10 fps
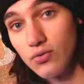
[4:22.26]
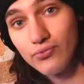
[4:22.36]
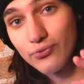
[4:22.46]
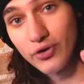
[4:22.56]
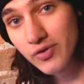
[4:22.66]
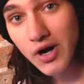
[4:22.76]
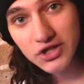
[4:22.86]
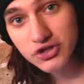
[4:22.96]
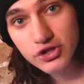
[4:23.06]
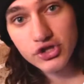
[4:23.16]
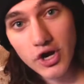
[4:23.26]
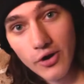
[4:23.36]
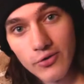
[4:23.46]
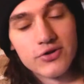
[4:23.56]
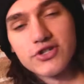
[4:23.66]
Rewatch the show
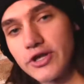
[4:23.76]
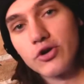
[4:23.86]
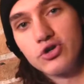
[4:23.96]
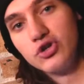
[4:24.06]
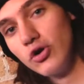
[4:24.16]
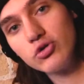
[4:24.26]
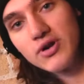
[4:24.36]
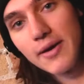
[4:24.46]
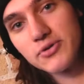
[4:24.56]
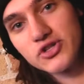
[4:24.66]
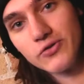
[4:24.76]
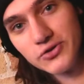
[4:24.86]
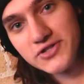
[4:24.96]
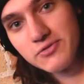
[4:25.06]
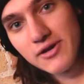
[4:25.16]
or just go to an episode, you'll
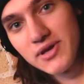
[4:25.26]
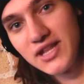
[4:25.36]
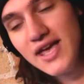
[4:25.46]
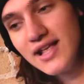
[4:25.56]
see what I mean.